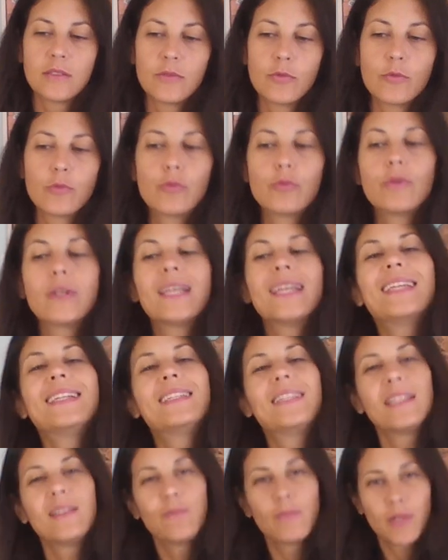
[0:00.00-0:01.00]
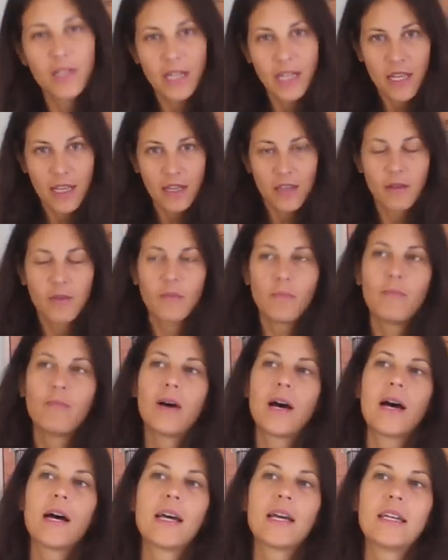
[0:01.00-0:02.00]
re-deepening
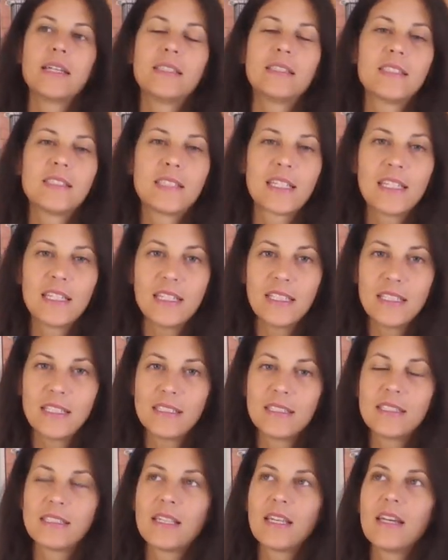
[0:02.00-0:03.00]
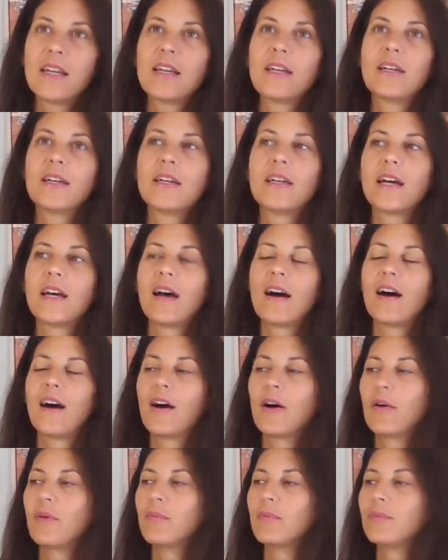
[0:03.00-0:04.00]
my studies
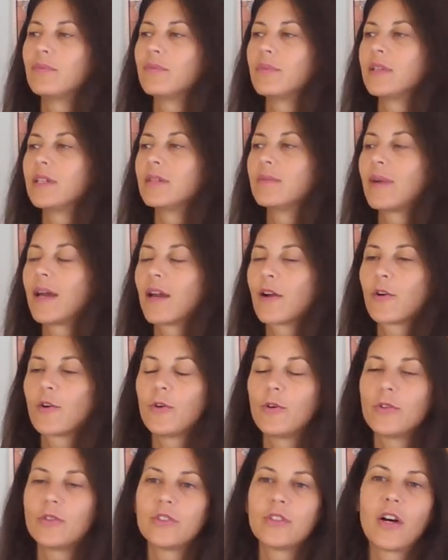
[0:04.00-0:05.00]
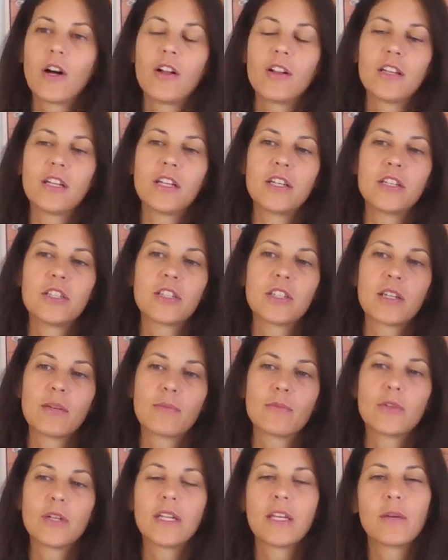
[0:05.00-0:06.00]
um, and my occult knowledge and
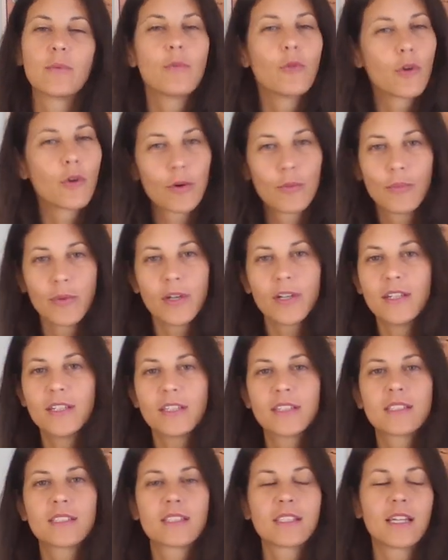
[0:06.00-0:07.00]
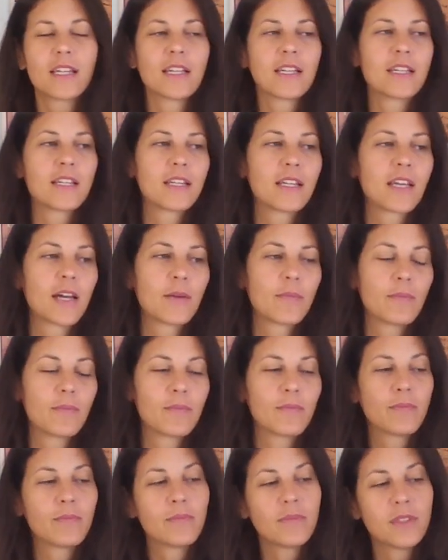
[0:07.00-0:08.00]
I'm reading more books and I'm
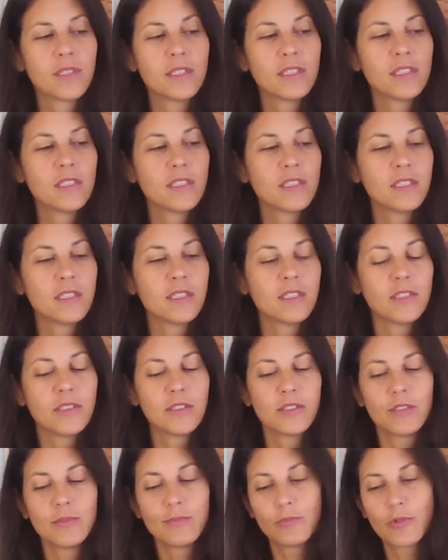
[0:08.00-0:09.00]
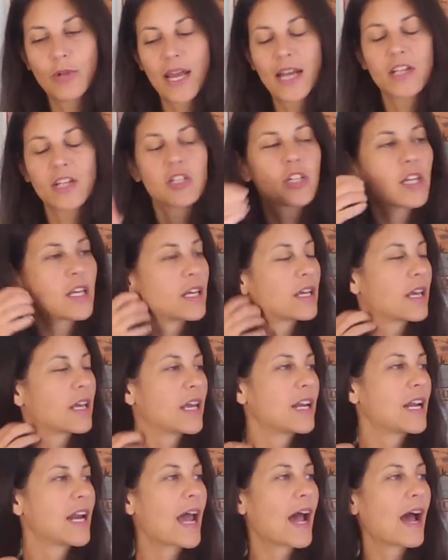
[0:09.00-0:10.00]
branching
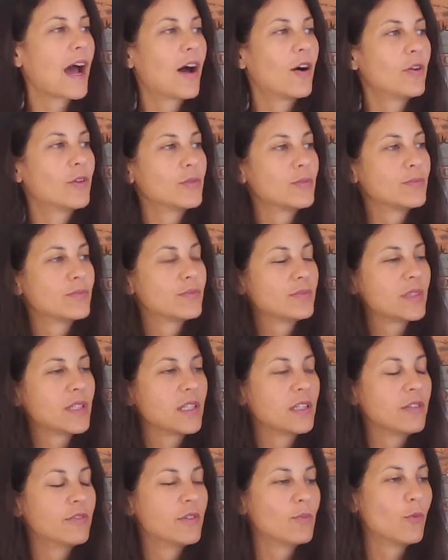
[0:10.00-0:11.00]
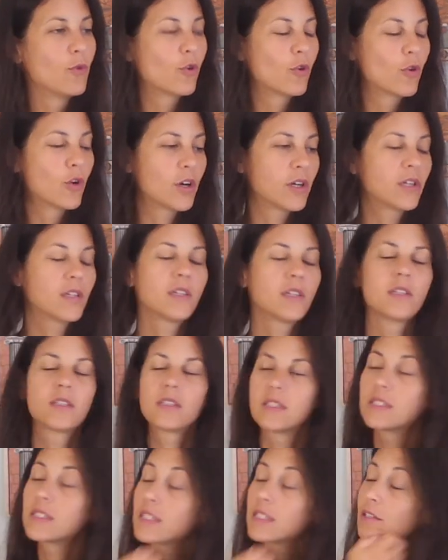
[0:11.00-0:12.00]
in and out even more
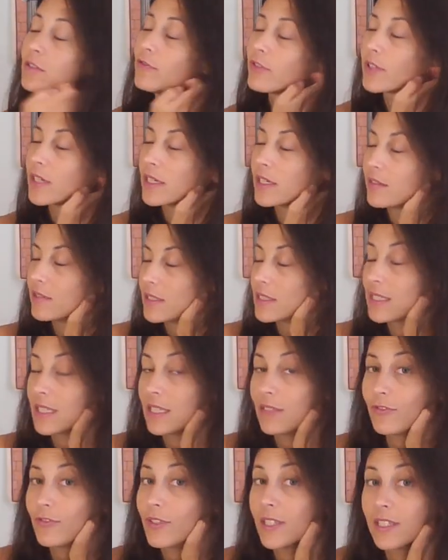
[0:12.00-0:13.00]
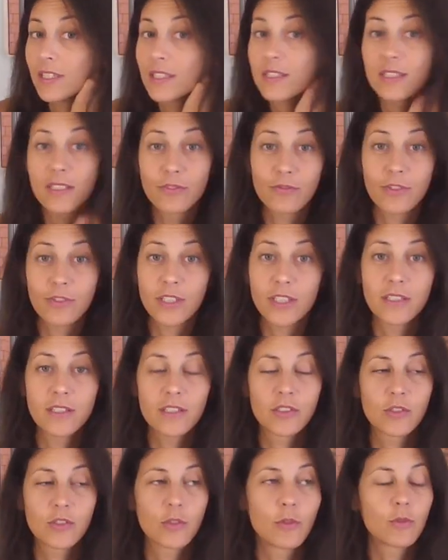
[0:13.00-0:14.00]
it's infinite. It's infinite. It's infinite.
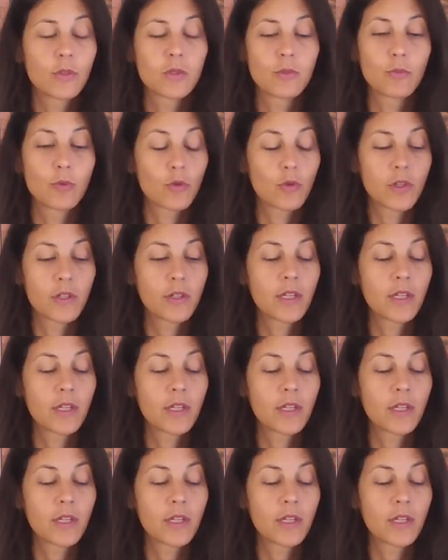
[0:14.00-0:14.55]
There's always more.